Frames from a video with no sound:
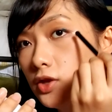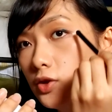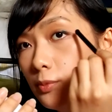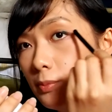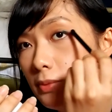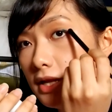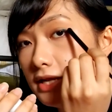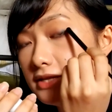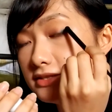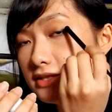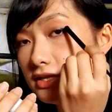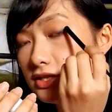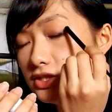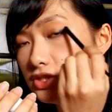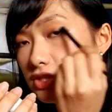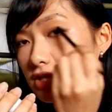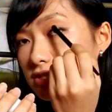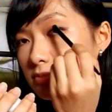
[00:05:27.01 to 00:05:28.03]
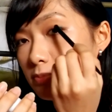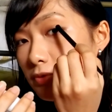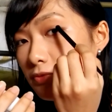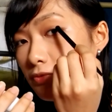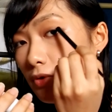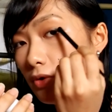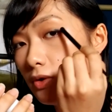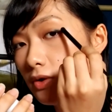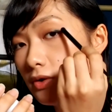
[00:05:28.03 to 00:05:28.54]
You place it just
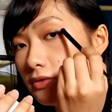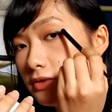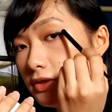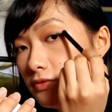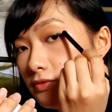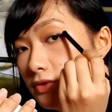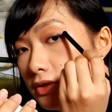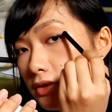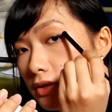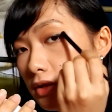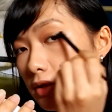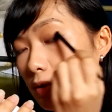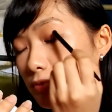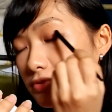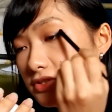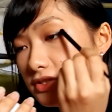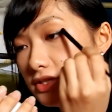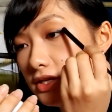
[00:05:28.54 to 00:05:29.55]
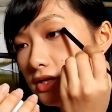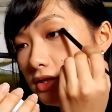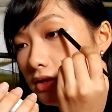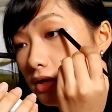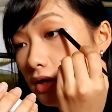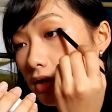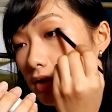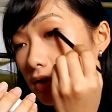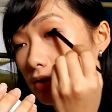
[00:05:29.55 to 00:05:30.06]
before or even closer
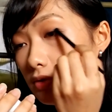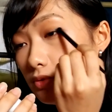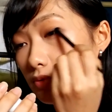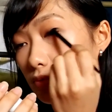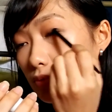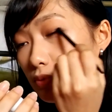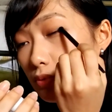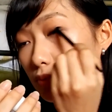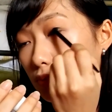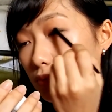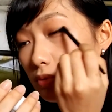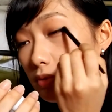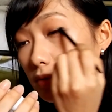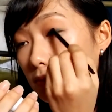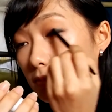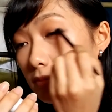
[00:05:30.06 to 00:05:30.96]
in to